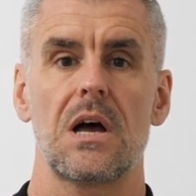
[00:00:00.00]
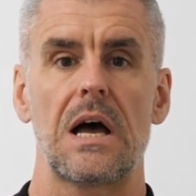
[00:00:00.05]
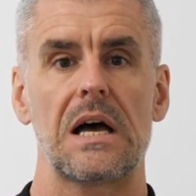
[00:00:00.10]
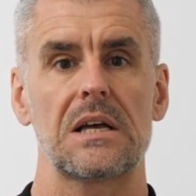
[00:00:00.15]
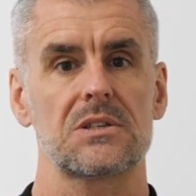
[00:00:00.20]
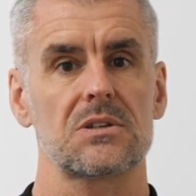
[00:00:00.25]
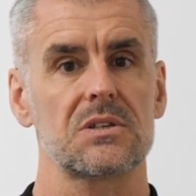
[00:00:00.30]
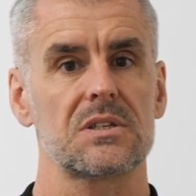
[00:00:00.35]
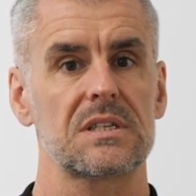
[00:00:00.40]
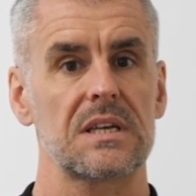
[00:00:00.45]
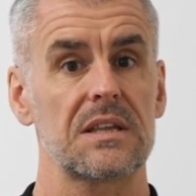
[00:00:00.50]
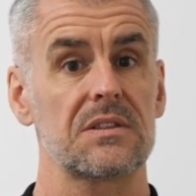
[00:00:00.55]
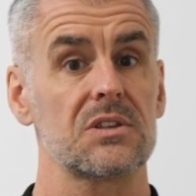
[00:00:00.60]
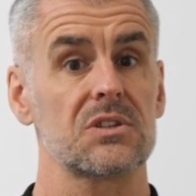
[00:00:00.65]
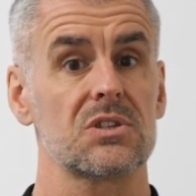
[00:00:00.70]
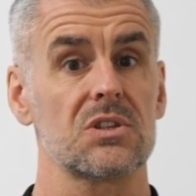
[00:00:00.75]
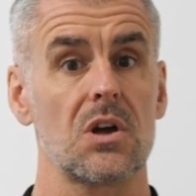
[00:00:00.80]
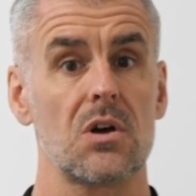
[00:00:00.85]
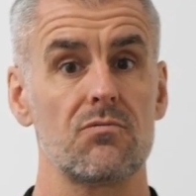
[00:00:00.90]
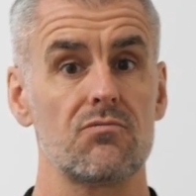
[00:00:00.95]
As I said,
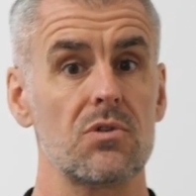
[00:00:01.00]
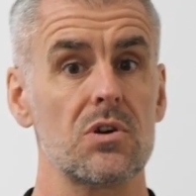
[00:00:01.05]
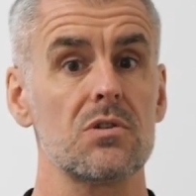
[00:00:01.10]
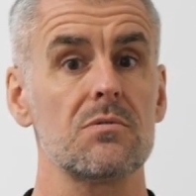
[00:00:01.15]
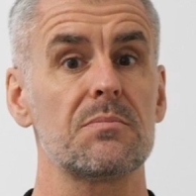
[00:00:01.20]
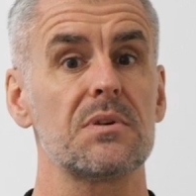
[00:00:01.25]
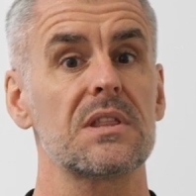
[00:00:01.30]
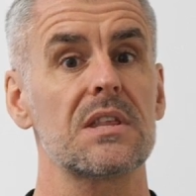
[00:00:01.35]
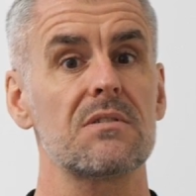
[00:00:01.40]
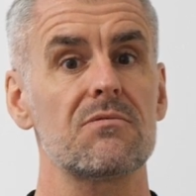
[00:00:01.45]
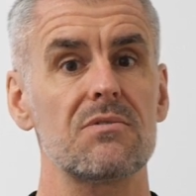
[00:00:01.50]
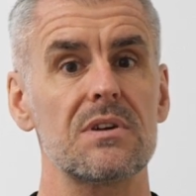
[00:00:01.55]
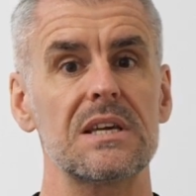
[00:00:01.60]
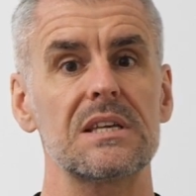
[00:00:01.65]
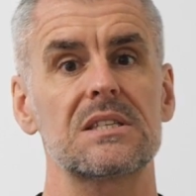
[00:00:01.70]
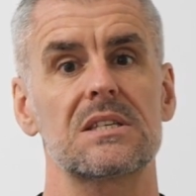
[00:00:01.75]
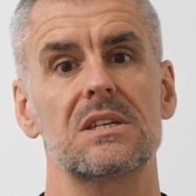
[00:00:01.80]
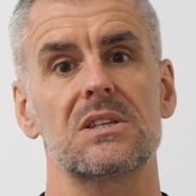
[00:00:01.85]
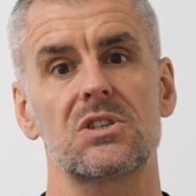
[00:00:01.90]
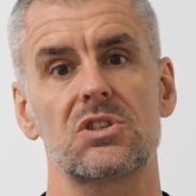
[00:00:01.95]
there's no route, but there
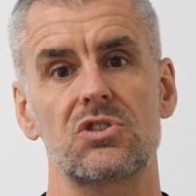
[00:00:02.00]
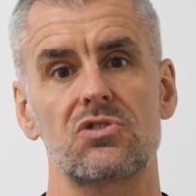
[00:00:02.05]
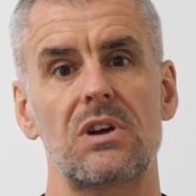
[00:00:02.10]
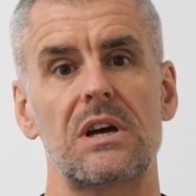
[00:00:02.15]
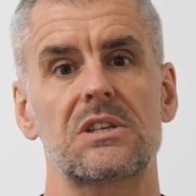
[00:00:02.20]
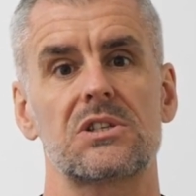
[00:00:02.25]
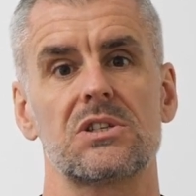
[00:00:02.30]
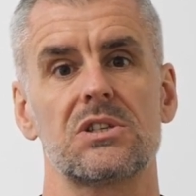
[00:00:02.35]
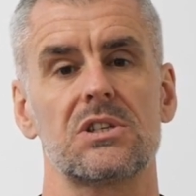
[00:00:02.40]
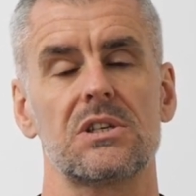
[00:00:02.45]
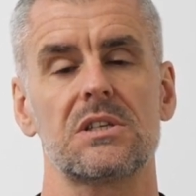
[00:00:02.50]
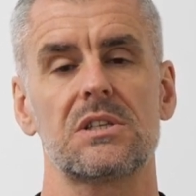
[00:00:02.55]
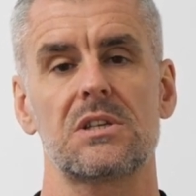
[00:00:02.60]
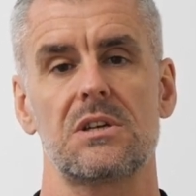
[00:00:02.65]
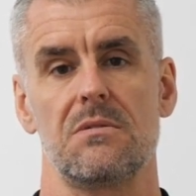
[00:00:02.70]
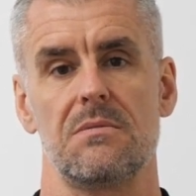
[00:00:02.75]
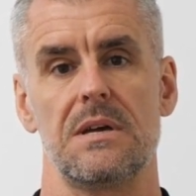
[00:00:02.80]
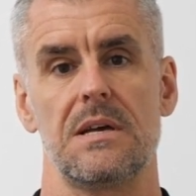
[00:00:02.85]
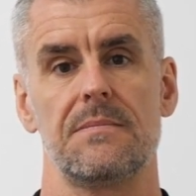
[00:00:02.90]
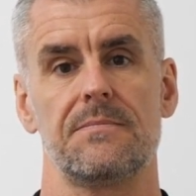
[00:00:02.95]
is a strategy
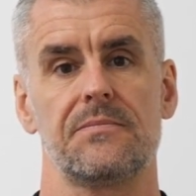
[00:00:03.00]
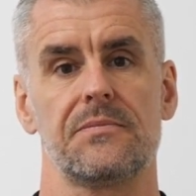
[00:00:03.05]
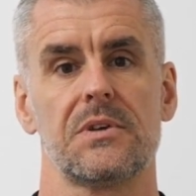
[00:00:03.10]
to it.